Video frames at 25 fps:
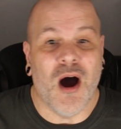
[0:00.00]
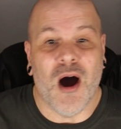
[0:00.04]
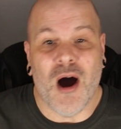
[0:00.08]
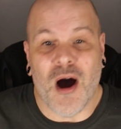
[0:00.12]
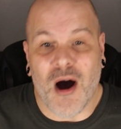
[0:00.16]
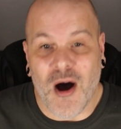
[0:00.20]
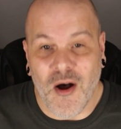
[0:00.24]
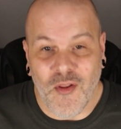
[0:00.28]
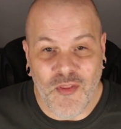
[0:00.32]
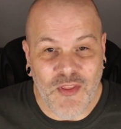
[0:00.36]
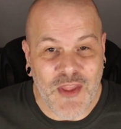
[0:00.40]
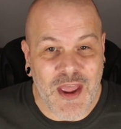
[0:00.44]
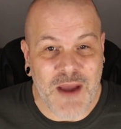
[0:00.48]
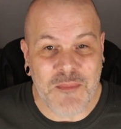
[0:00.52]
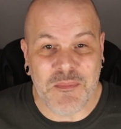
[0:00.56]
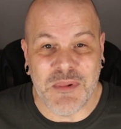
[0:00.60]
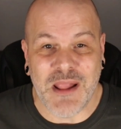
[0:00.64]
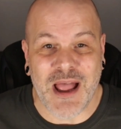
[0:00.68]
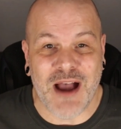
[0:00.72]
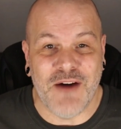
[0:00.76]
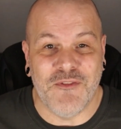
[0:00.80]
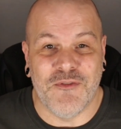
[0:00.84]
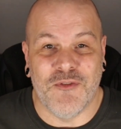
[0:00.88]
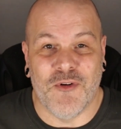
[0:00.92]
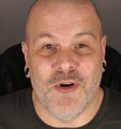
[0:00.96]
on their
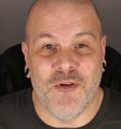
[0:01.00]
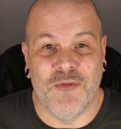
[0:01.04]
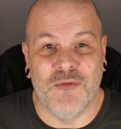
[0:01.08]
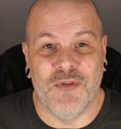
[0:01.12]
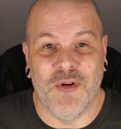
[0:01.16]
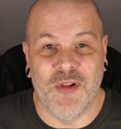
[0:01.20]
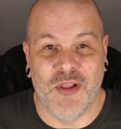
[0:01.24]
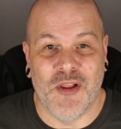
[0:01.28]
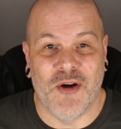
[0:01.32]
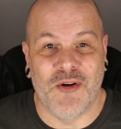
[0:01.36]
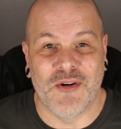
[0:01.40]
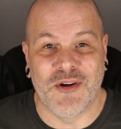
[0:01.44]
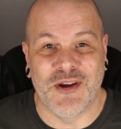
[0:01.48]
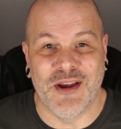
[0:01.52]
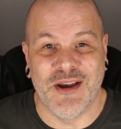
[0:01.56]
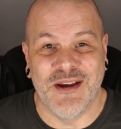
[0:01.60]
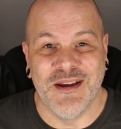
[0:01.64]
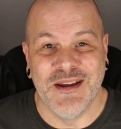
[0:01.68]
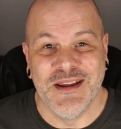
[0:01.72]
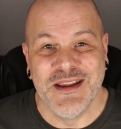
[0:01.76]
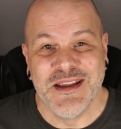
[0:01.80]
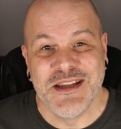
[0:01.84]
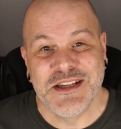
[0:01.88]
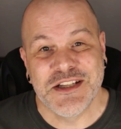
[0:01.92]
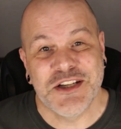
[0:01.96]
platform for longer.
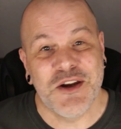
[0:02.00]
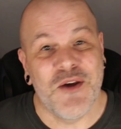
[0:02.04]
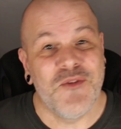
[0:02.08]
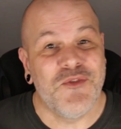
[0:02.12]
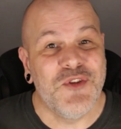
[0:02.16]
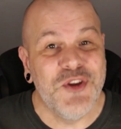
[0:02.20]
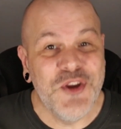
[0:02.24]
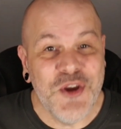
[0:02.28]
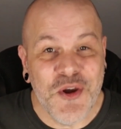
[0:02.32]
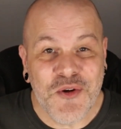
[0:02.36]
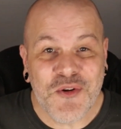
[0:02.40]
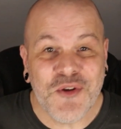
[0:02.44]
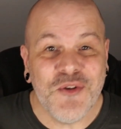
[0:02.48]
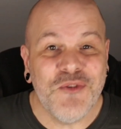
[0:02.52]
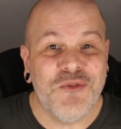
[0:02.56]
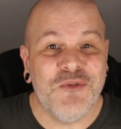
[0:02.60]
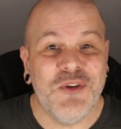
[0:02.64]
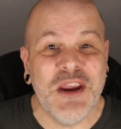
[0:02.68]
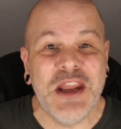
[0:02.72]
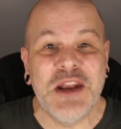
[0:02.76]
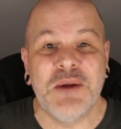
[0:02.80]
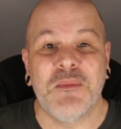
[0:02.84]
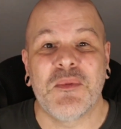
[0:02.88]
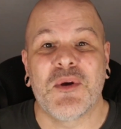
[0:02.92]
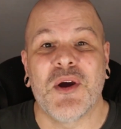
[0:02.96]
So if you can
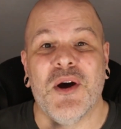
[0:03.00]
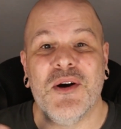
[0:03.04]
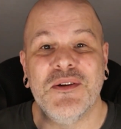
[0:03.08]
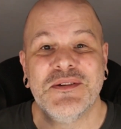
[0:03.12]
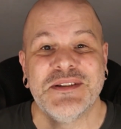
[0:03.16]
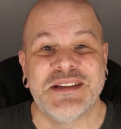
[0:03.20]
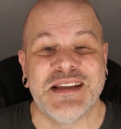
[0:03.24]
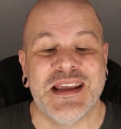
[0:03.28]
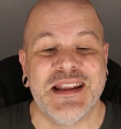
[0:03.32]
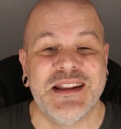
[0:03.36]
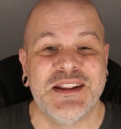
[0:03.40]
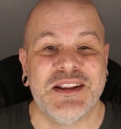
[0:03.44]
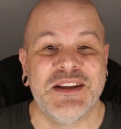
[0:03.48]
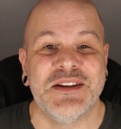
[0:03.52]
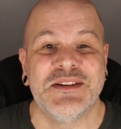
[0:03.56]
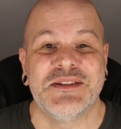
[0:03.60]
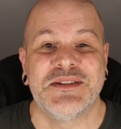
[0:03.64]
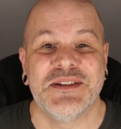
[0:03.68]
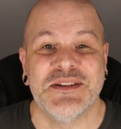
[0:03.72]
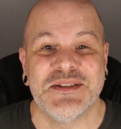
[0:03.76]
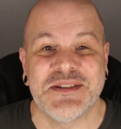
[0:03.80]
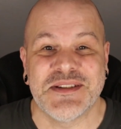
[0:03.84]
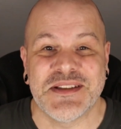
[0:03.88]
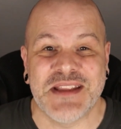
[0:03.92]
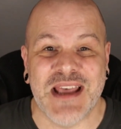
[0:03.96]
feed up content that
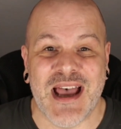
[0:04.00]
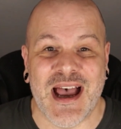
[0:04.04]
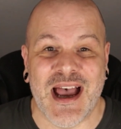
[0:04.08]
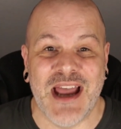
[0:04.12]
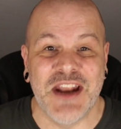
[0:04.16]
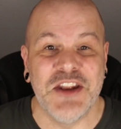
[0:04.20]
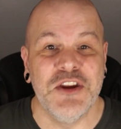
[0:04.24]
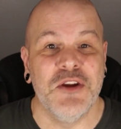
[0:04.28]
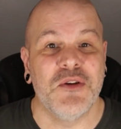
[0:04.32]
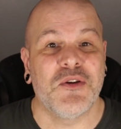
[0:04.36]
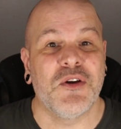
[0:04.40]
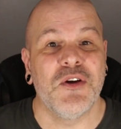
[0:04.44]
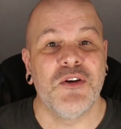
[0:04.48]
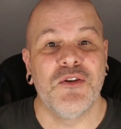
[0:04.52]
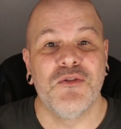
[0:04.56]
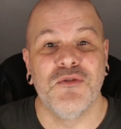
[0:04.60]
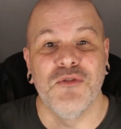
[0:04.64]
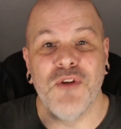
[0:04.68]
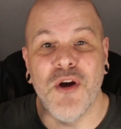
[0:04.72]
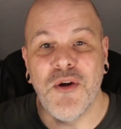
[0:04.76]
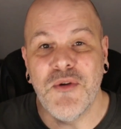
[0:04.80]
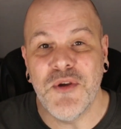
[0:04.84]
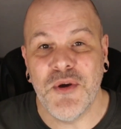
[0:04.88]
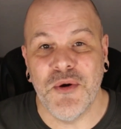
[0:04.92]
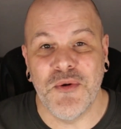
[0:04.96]
does that and you can
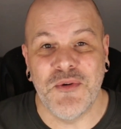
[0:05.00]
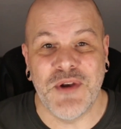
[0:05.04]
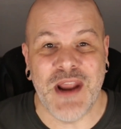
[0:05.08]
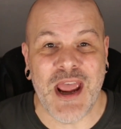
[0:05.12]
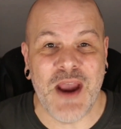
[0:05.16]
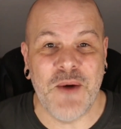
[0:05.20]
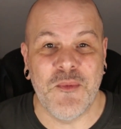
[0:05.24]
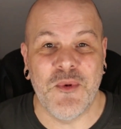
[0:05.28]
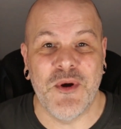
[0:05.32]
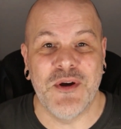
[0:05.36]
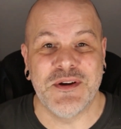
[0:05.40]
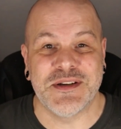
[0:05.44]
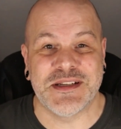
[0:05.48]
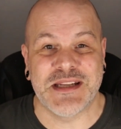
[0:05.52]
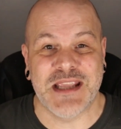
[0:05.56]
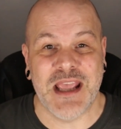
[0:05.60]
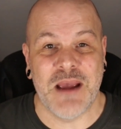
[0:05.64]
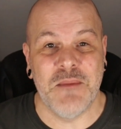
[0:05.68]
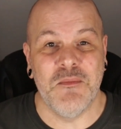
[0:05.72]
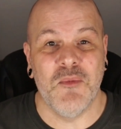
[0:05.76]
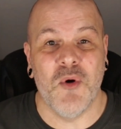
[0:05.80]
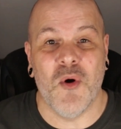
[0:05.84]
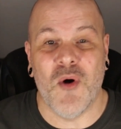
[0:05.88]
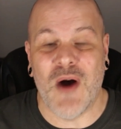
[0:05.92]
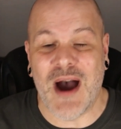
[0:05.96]
grow your network to get
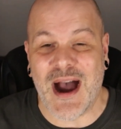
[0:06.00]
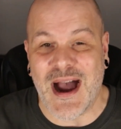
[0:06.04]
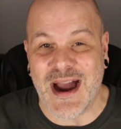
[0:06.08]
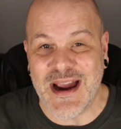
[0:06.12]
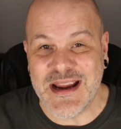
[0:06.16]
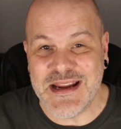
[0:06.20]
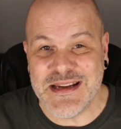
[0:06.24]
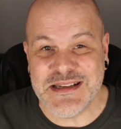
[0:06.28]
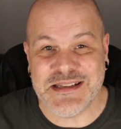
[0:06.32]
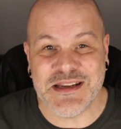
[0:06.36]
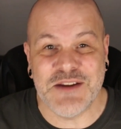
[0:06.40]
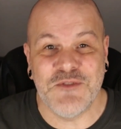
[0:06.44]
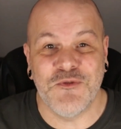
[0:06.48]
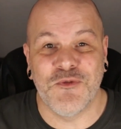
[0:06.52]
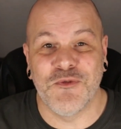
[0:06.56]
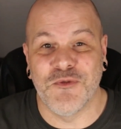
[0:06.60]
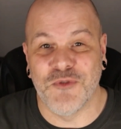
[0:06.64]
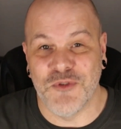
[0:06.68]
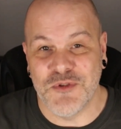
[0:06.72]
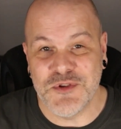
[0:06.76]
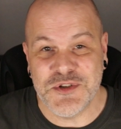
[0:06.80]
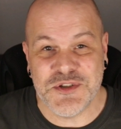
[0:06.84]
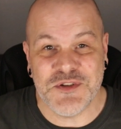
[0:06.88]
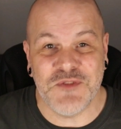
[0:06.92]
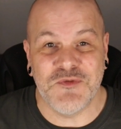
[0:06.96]
more eyes in
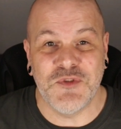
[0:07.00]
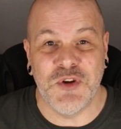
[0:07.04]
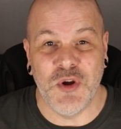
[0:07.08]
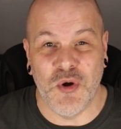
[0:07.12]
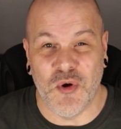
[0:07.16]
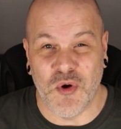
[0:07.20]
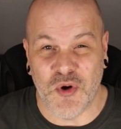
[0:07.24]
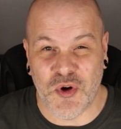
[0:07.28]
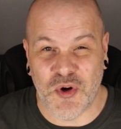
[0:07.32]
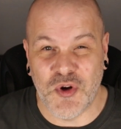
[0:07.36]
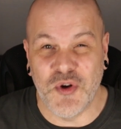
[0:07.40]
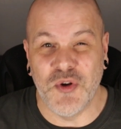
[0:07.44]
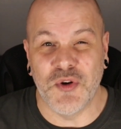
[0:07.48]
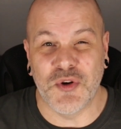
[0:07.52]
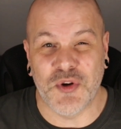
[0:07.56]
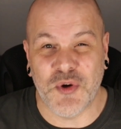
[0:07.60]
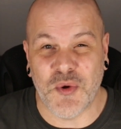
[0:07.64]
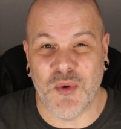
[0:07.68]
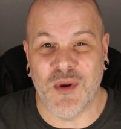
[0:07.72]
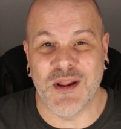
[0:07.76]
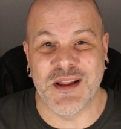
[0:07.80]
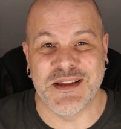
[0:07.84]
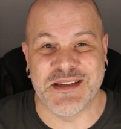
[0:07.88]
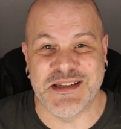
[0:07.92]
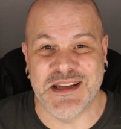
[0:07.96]
front of your good
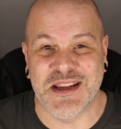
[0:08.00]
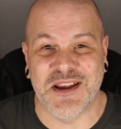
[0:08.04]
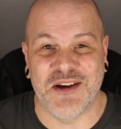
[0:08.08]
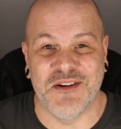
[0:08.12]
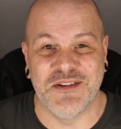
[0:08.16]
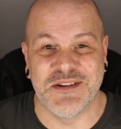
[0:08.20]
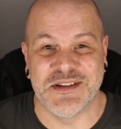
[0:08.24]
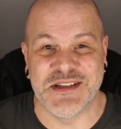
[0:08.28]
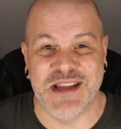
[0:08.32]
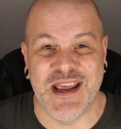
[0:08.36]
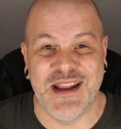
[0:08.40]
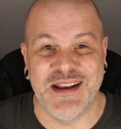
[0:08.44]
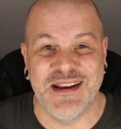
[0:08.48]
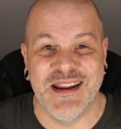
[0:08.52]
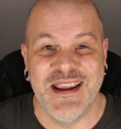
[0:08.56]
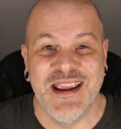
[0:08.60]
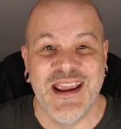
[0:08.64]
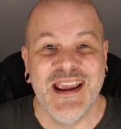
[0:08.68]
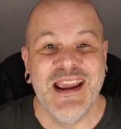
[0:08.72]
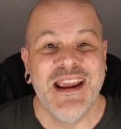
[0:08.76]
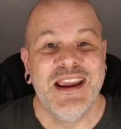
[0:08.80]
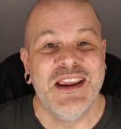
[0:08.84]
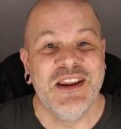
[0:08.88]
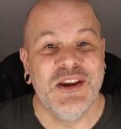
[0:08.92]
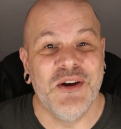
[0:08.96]
quality content,
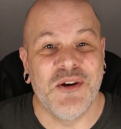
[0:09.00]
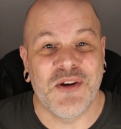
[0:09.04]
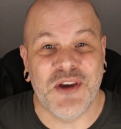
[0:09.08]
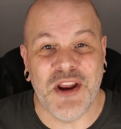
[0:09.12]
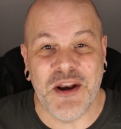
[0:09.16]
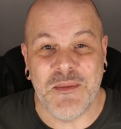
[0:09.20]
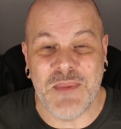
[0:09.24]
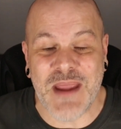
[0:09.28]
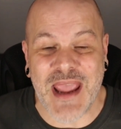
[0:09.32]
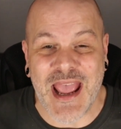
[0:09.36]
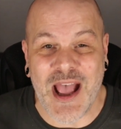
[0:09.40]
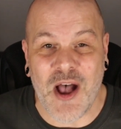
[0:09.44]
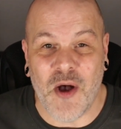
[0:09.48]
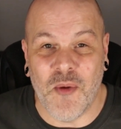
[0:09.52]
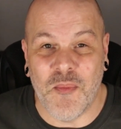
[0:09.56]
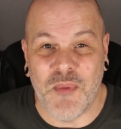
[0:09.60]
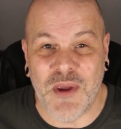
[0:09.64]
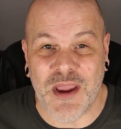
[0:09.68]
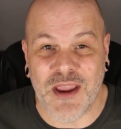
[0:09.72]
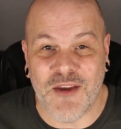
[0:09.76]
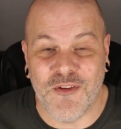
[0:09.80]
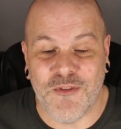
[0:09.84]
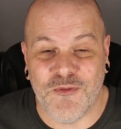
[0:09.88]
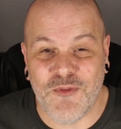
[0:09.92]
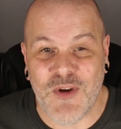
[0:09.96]
you're going to be
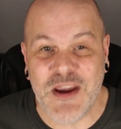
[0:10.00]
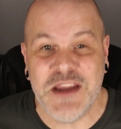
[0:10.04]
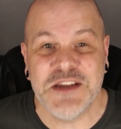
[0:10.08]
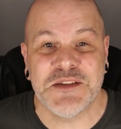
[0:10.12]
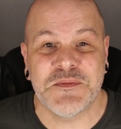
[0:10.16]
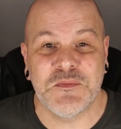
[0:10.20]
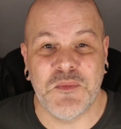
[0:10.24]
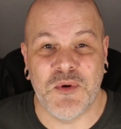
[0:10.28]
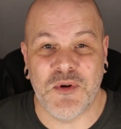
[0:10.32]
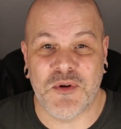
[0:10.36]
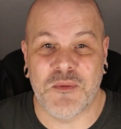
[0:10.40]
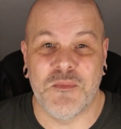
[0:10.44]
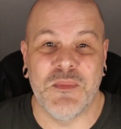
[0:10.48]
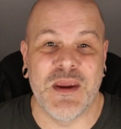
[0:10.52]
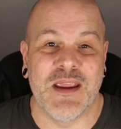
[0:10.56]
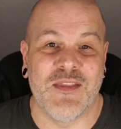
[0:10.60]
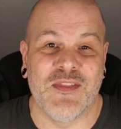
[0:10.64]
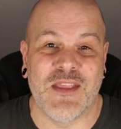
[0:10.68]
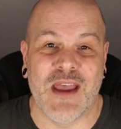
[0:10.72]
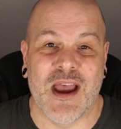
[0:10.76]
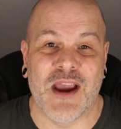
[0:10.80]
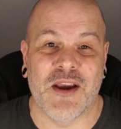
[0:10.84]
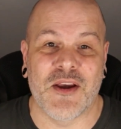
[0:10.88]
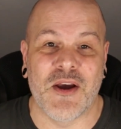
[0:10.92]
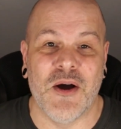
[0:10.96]
helping Facebook meet
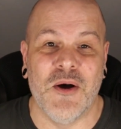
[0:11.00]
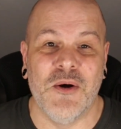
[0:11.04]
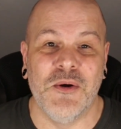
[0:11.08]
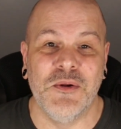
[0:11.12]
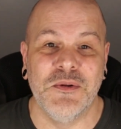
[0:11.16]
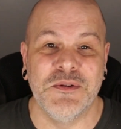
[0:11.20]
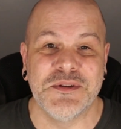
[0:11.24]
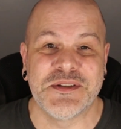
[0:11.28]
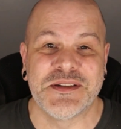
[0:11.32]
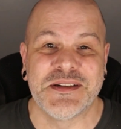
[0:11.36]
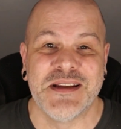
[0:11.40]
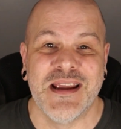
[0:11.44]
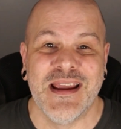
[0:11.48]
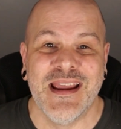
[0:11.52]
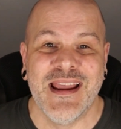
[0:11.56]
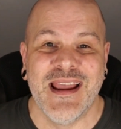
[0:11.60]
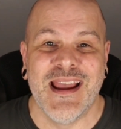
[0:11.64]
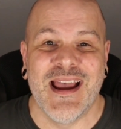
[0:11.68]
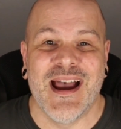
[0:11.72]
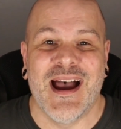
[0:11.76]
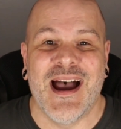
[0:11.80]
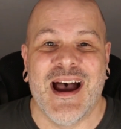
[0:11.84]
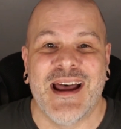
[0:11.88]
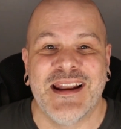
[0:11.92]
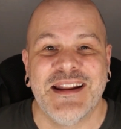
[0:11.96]
their goals.
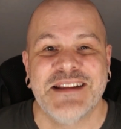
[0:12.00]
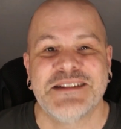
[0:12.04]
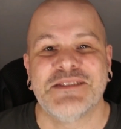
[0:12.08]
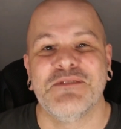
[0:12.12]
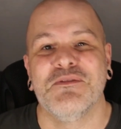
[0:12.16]
And as a